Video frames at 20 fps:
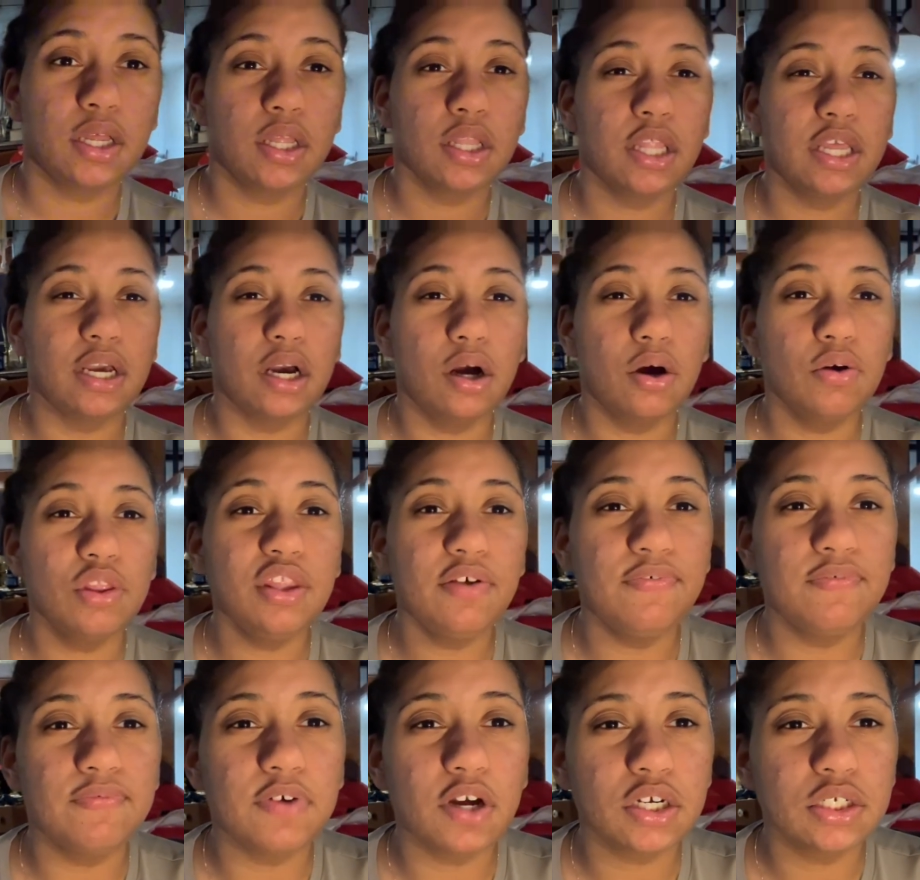Like, the
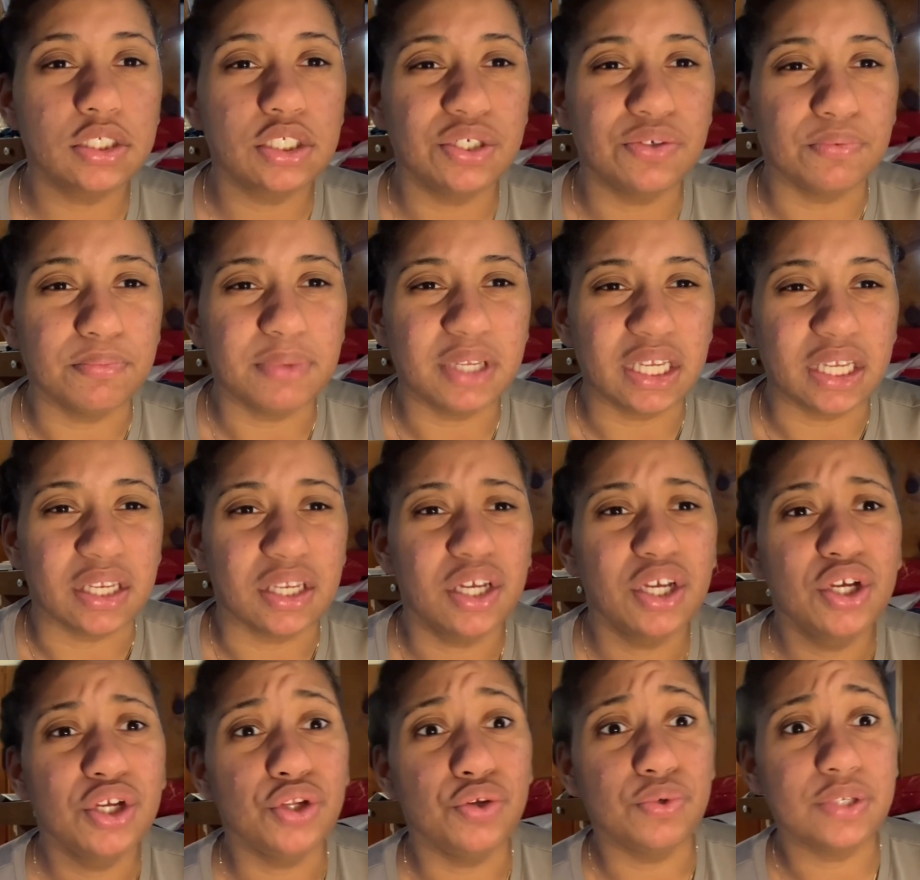fuck do you mean?
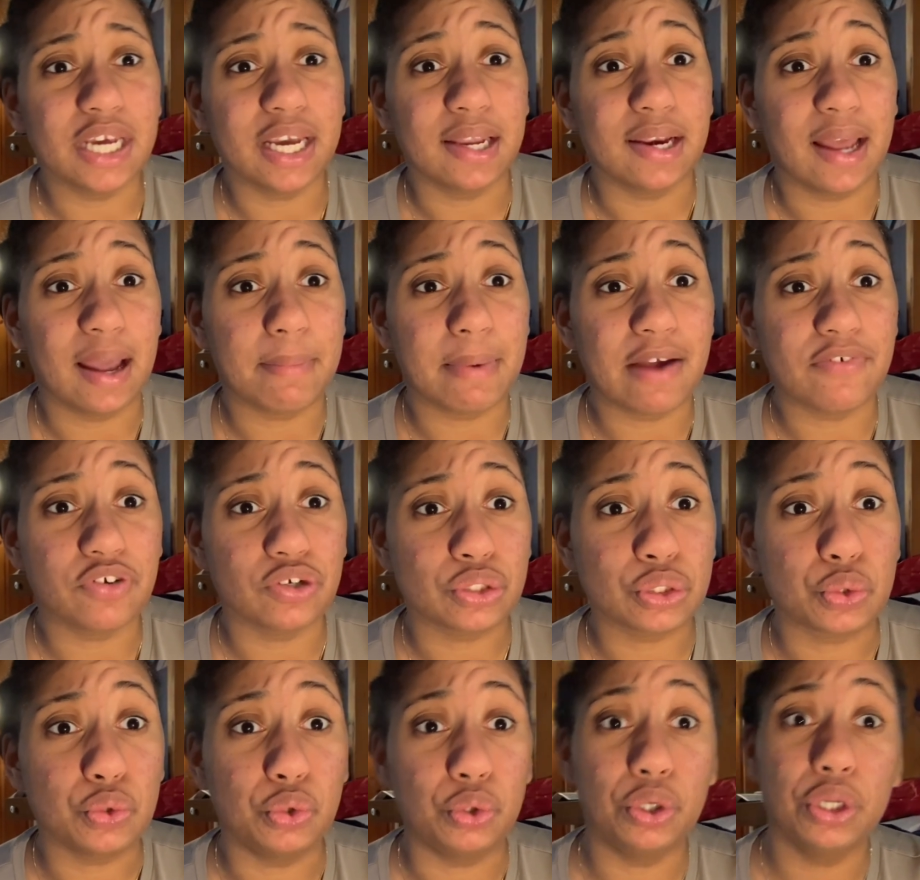You take a nap after
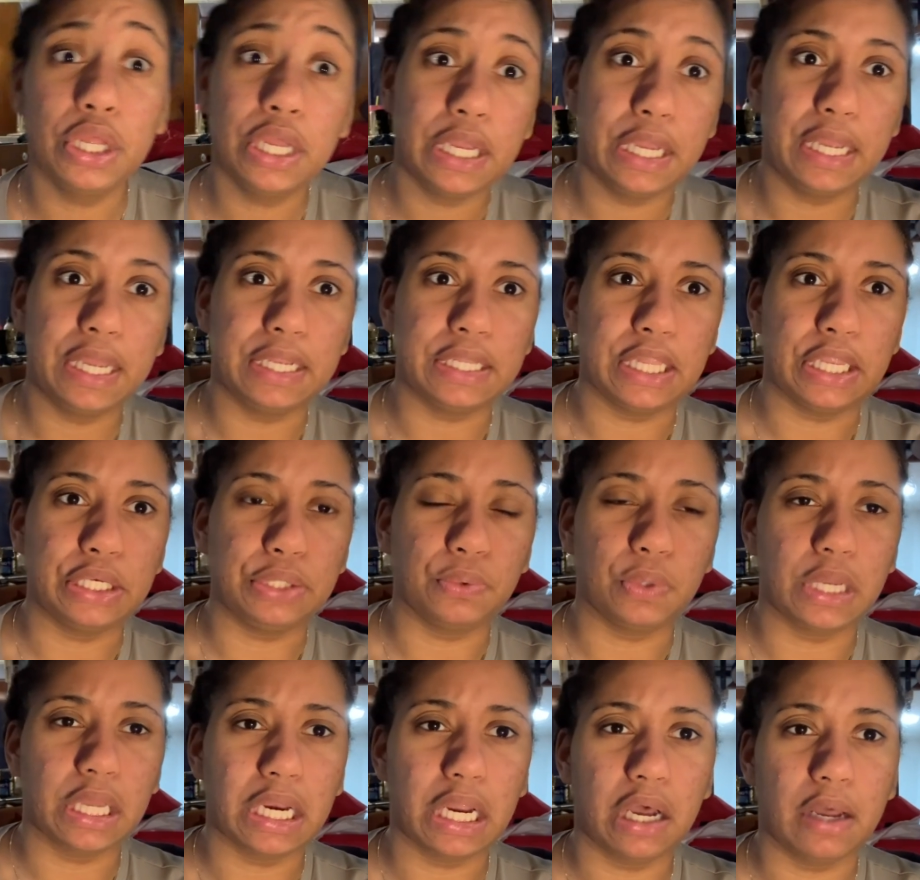school and then you
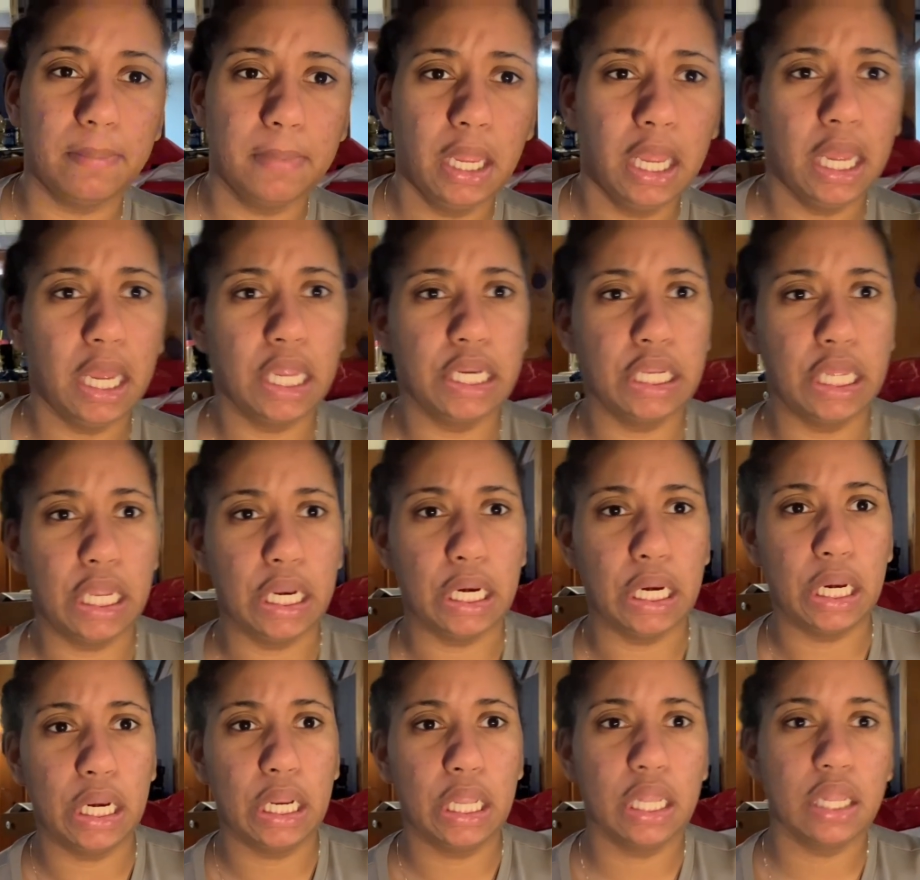get up and
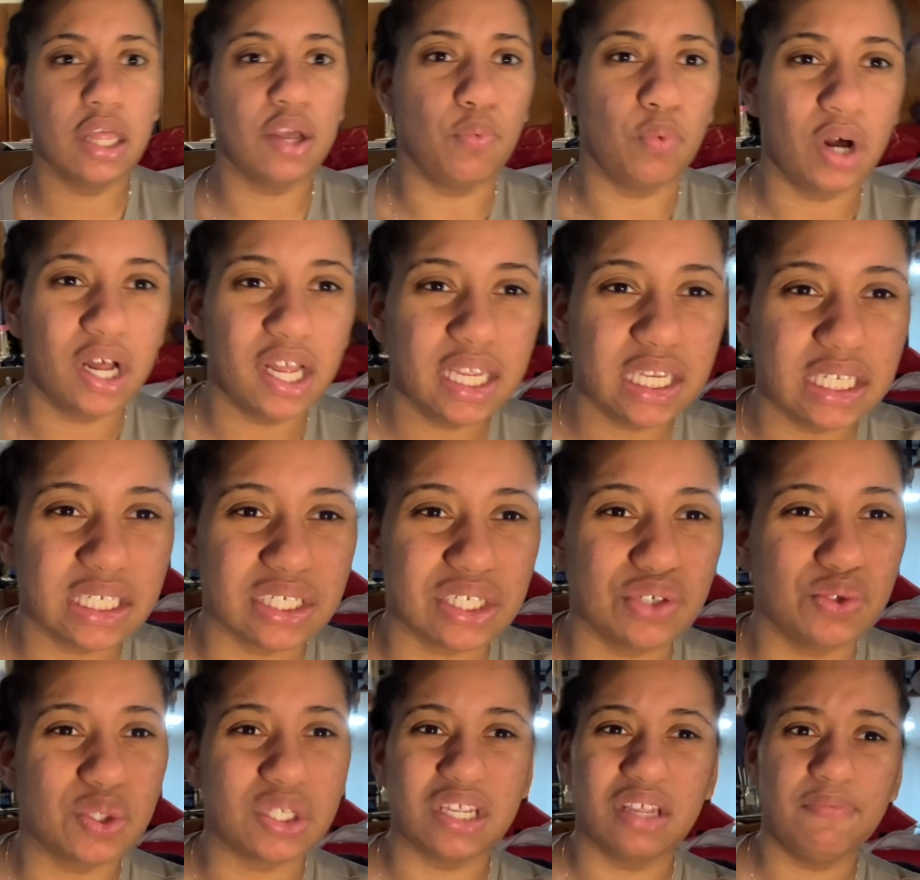then like, what? Do
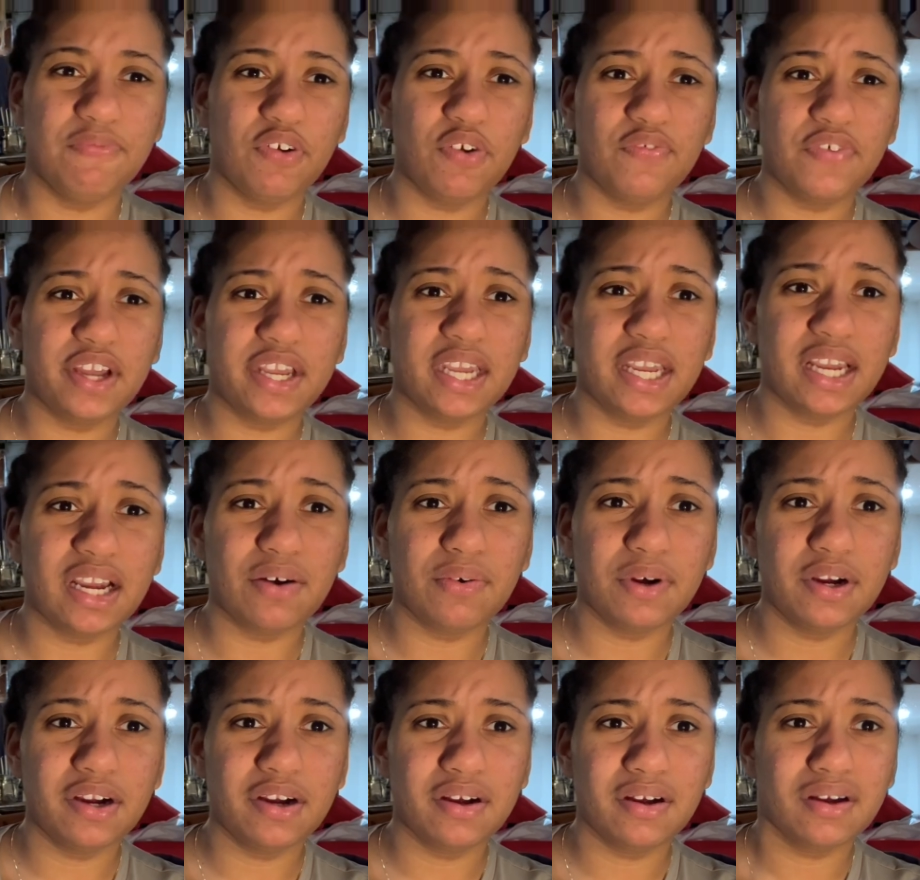you sleep for a fucking
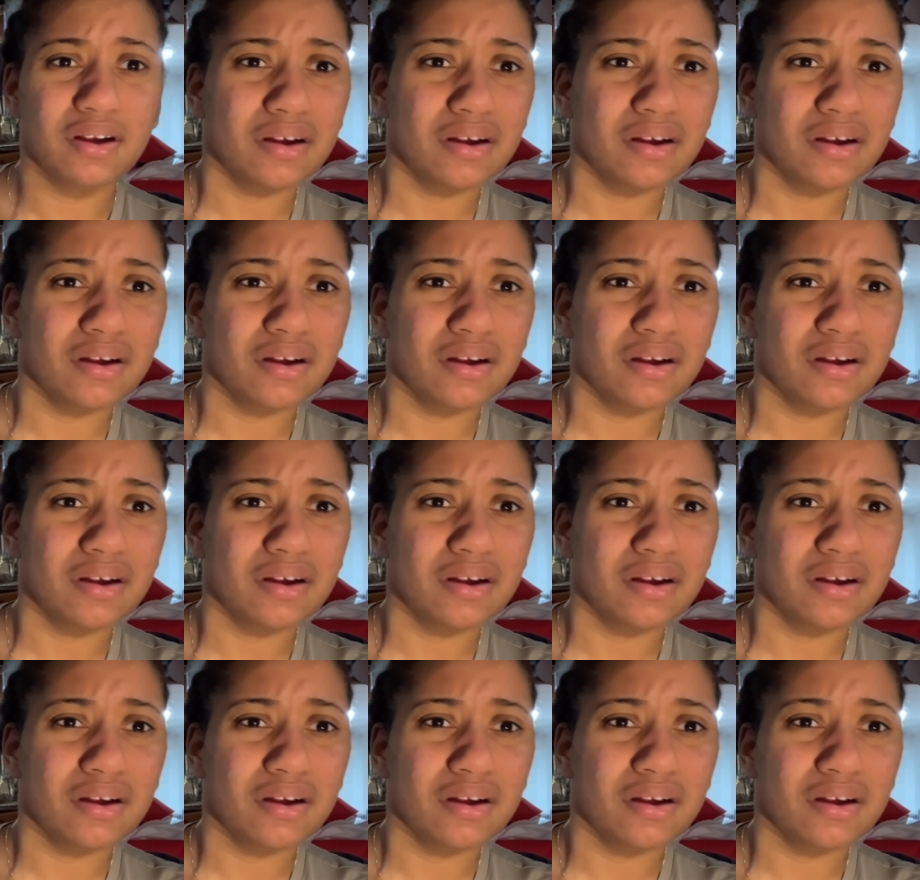hour?